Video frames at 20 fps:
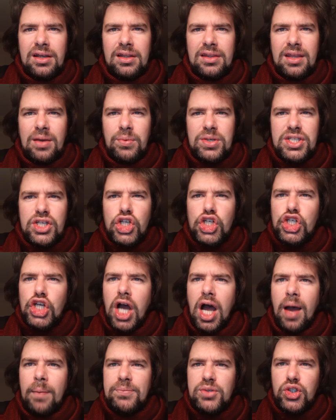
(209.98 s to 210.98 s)
There was a
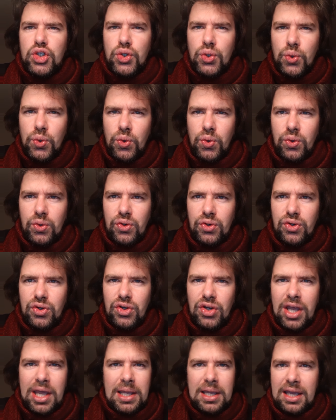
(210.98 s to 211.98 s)
sharp
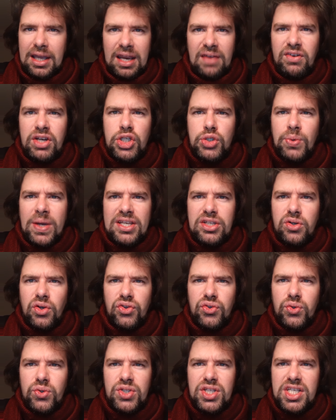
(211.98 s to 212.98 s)
turn at every twenty or
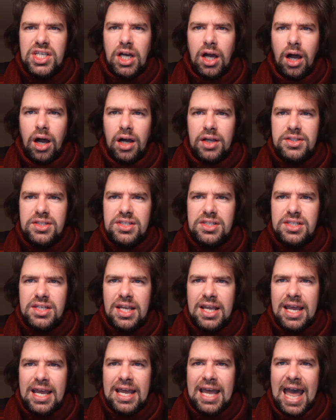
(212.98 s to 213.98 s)
thirty yards,
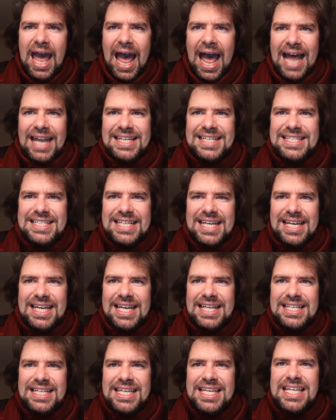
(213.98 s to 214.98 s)
and
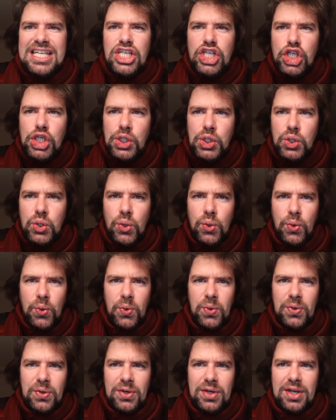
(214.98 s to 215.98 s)
at each
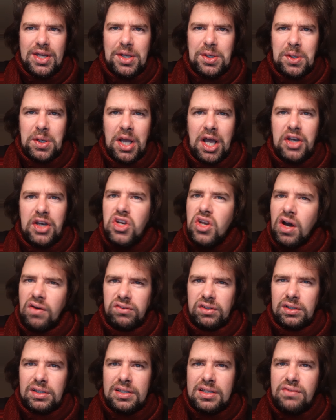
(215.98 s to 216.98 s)
turn a
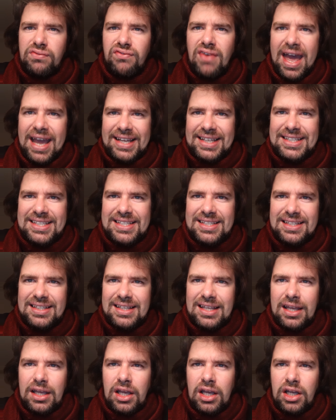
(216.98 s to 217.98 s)
novel effect.
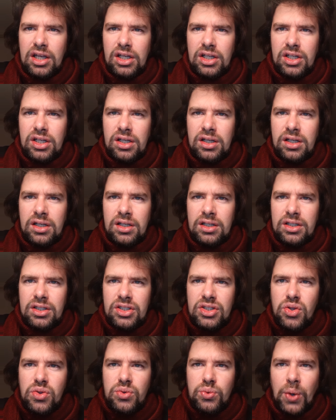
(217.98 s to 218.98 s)

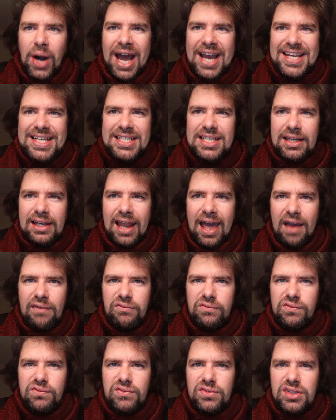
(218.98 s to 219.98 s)
To the right and
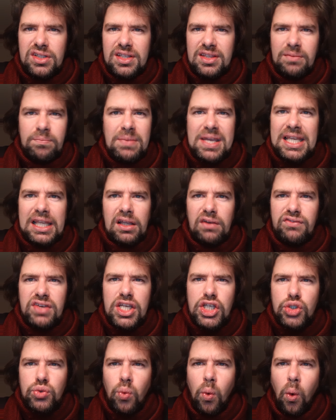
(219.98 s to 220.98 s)
left, in the middle of
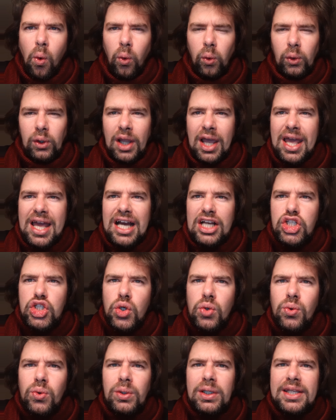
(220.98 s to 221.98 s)
each wall, a
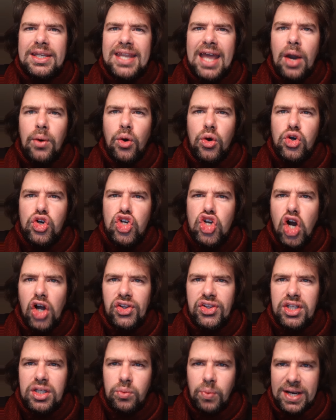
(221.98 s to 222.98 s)
tall and narrow
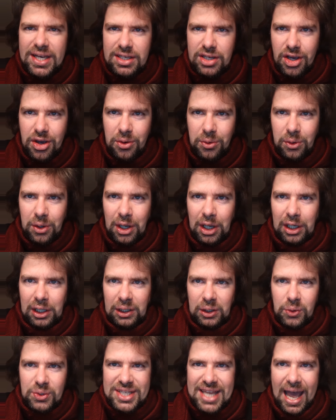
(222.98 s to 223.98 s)
Gothic window
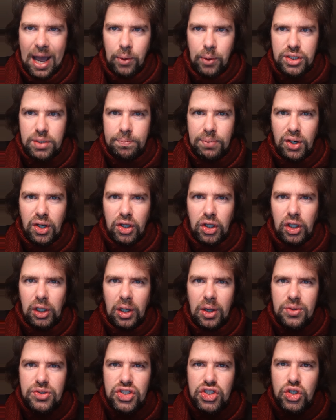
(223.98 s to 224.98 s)
looked out upon a
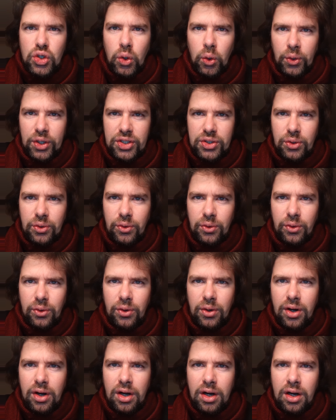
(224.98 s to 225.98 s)
closed corridor,